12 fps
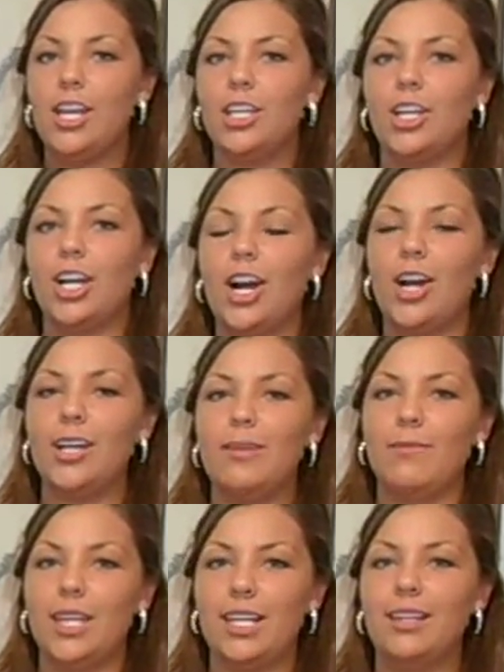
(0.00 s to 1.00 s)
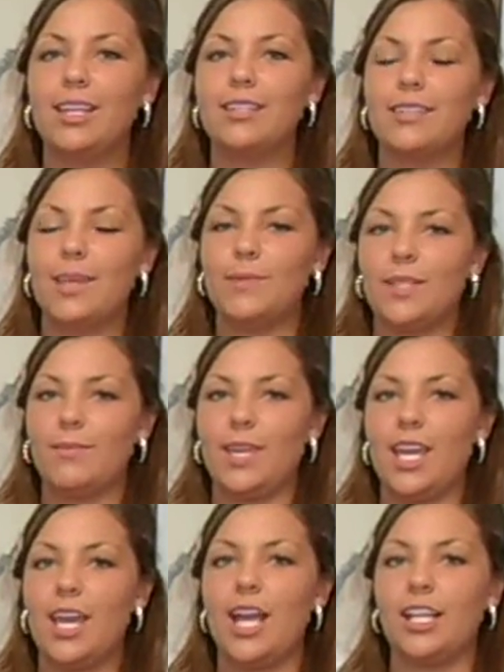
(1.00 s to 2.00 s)
Your heart immediately skips a
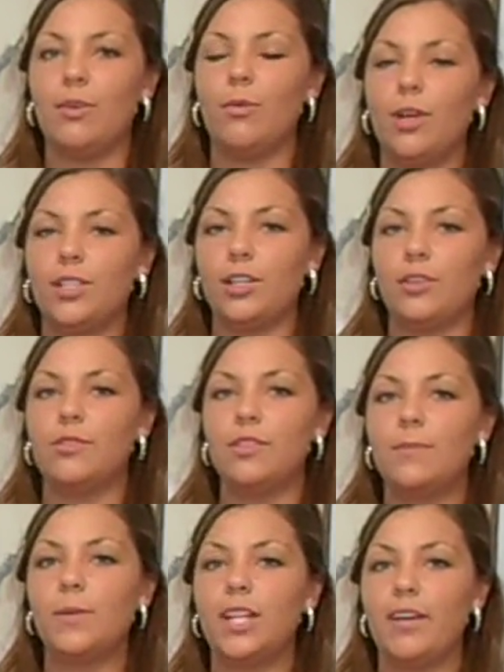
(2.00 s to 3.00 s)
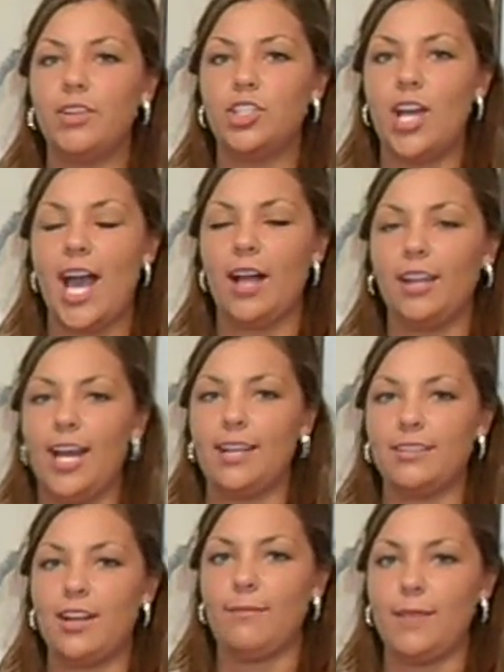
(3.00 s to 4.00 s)
beat and you wonder whose beloved child
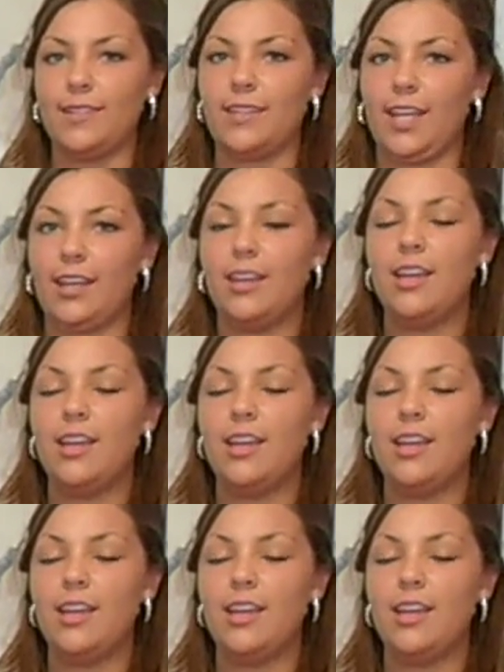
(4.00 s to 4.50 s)
has gone missing.